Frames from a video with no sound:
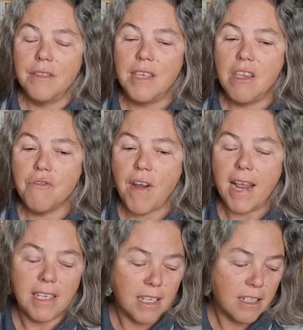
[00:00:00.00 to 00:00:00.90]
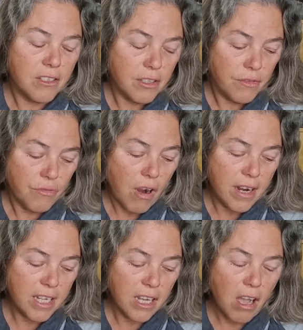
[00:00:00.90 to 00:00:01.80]
The erraticness of the
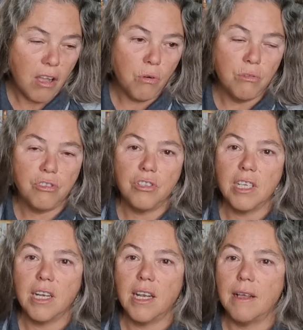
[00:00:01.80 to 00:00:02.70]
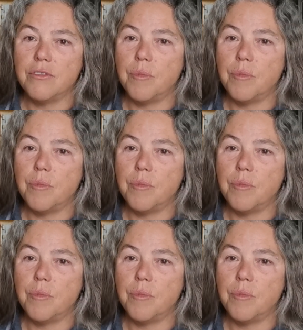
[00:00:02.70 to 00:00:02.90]
writing I also didn't love.